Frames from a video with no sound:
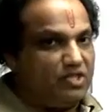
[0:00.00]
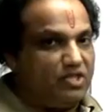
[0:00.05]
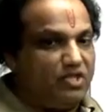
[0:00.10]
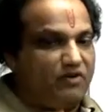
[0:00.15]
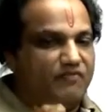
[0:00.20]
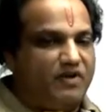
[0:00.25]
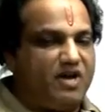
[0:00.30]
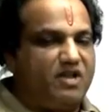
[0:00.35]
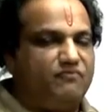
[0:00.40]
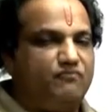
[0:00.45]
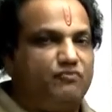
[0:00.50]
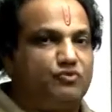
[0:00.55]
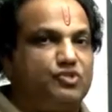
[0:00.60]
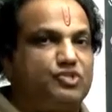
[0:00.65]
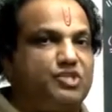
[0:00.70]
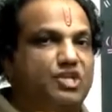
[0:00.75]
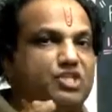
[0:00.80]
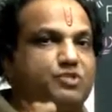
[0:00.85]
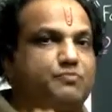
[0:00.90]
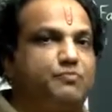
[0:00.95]
The one
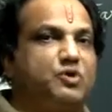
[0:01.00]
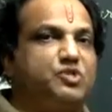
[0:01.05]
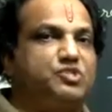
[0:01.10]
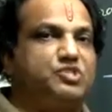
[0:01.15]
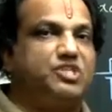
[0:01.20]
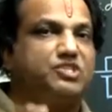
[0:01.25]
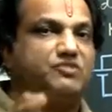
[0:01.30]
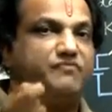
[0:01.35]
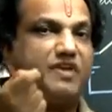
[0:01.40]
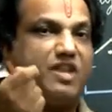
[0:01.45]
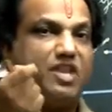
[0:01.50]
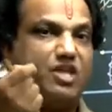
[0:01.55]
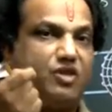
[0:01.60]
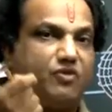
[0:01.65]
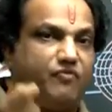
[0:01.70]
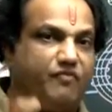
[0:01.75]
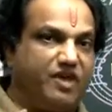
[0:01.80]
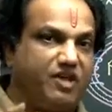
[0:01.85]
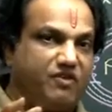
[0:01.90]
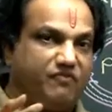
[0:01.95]
whose response is very
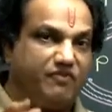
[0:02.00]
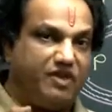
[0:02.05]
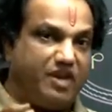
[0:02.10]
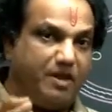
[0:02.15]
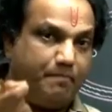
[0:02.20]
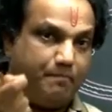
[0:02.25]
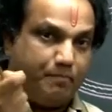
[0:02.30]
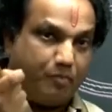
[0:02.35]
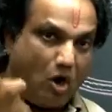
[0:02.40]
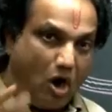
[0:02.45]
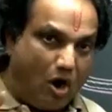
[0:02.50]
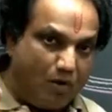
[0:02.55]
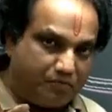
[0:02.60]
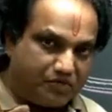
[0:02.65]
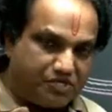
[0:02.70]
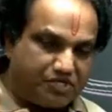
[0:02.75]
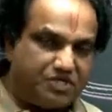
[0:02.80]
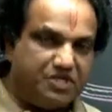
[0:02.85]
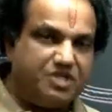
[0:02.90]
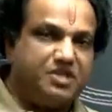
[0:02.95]
quick, very
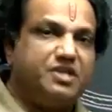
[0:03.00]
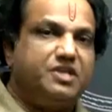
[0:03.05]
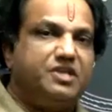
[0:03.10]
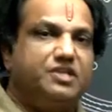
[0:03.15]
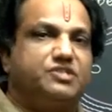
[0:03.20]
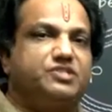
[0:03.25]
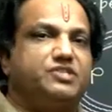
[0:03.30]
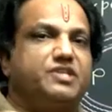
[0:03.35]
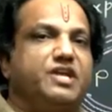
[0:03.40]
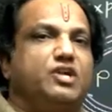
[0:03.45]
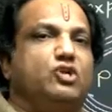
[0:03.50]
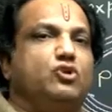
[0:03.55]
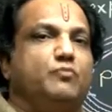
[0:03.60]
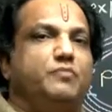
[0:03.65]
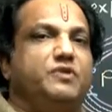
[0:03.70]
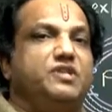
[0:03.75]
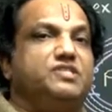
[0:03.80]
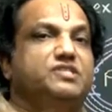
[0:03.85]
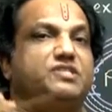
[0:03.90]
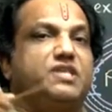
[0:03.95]
prompt, is said to
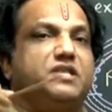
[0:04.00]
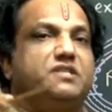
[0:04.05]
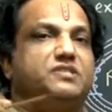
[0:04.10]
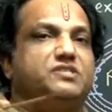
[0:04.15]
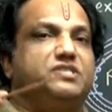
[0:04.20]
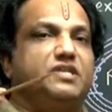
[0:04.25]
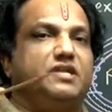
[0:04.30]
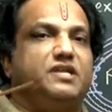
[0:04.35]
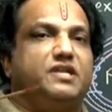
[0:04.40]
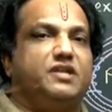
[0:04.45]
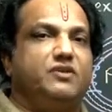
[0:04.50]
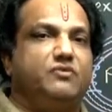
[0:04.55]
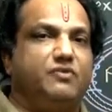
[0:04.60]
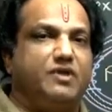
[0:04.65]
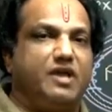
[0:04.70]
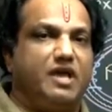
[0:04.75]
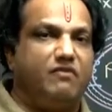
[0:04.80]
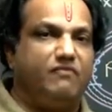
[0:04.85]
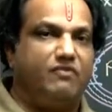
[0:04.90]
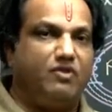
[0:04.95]
be sensitive
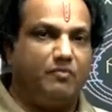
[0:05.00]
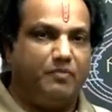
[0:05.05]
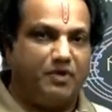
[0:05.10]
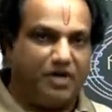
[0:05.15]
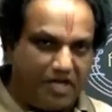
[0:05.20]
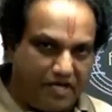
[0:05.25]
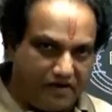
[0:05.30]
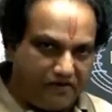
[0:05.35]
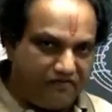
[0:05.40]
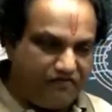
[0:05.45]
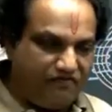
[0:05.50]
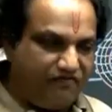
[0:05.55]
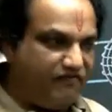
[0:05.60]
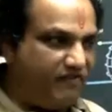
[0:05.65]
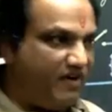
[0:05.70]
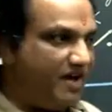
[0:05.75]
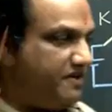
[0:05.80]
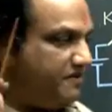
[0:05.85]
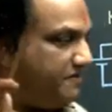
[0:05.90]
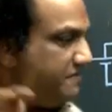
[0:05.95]
galvanometer.
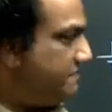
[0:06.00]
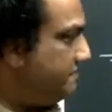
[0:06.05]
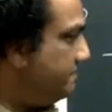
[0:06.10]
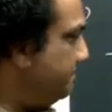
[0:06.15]
Fine.